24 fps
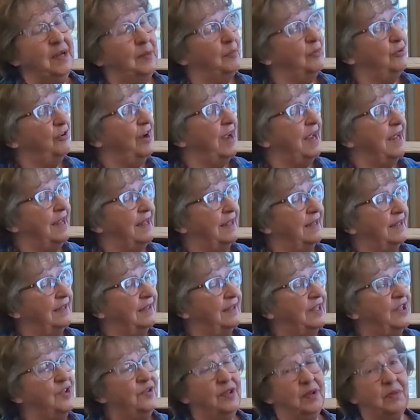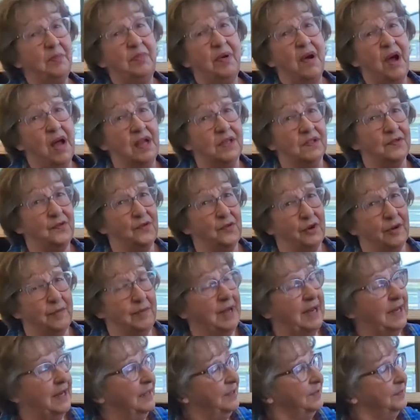a break, you can pause for a
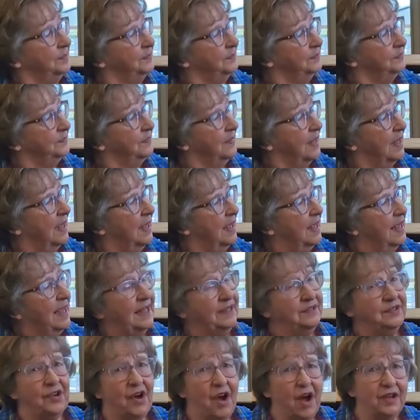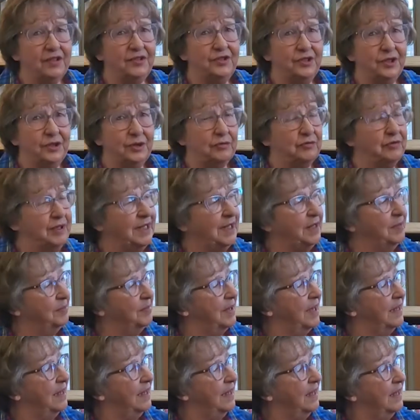minute and talk to your reading
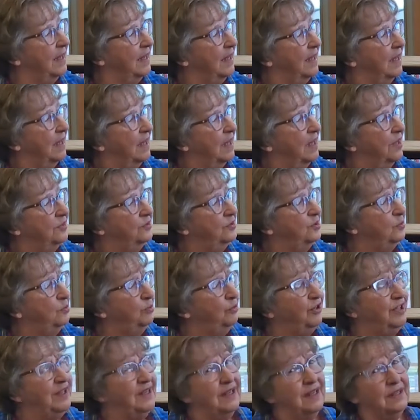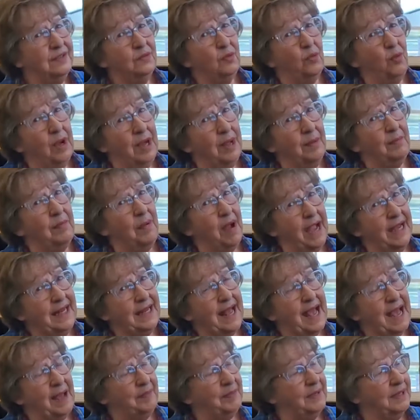buddy to predict what might
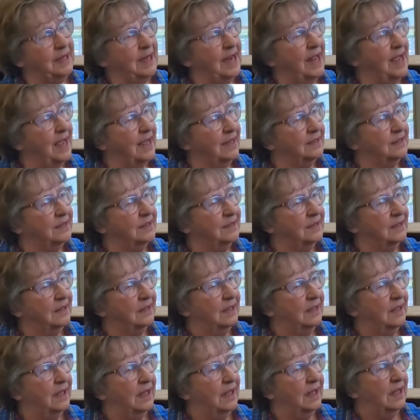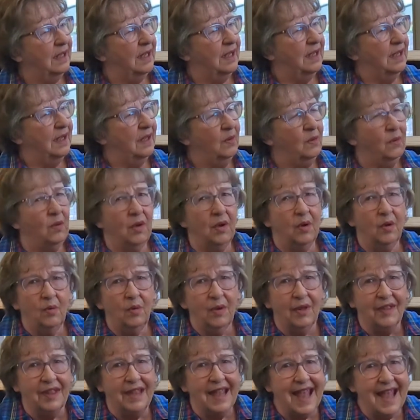happen next.
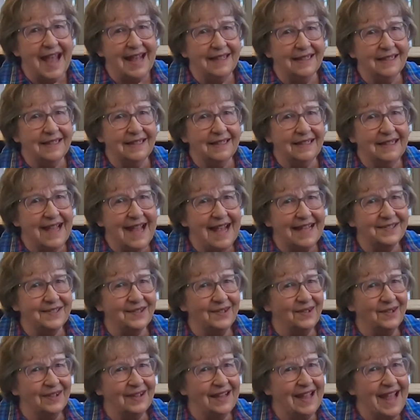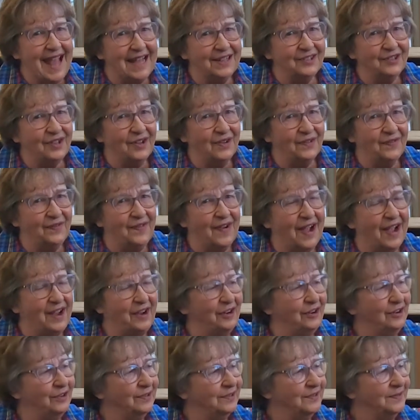Will the castle catch on
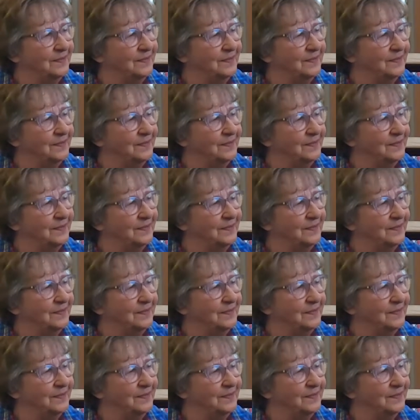fire?